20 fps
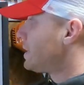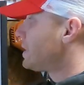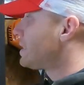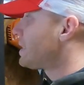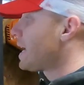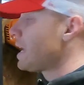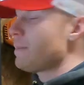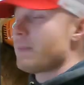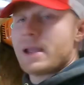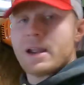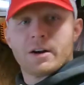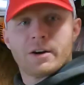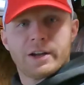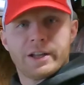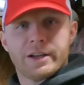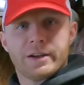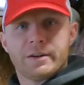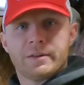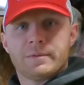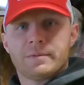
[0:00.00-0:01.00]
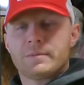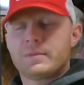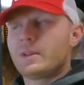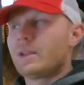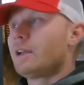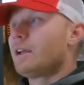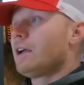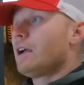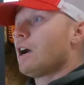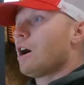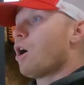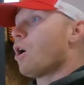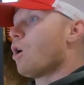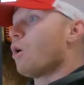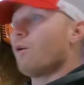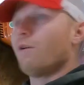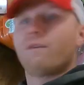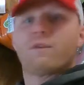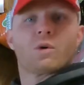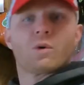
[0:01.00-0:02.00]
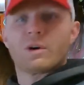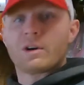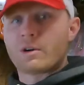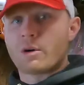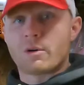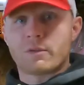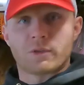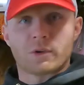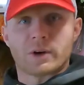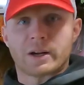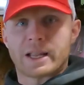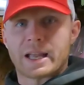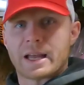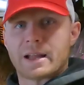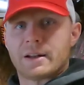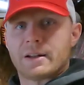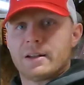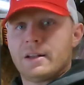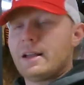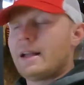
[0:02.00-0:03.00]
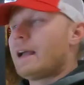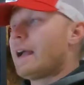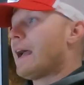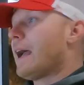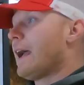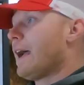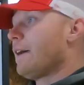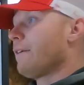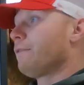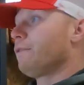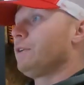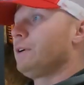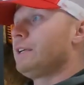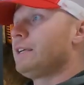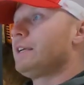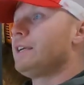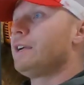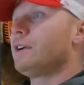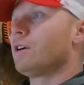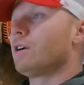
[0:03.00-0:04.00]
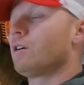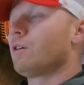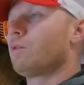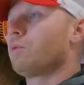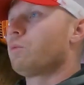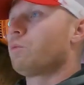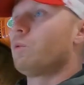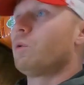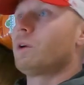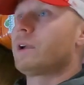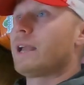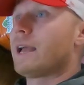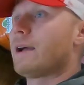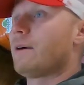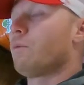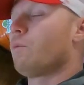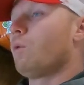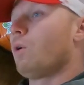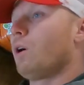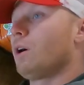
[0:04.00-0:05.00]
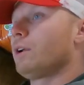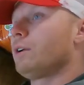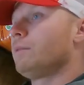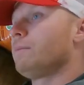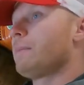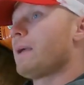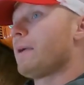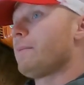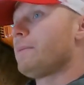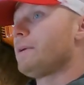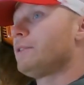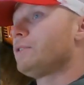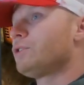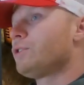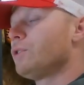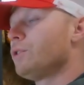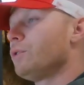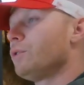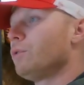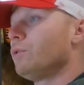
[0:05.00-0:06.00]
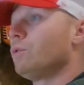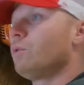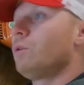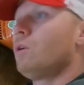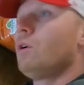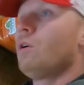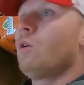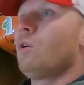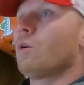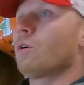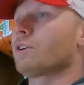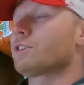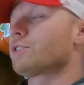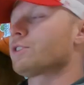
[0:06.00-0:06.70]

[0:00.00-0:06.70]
the same area over and over again. Every year we'll get one, maybe 2, or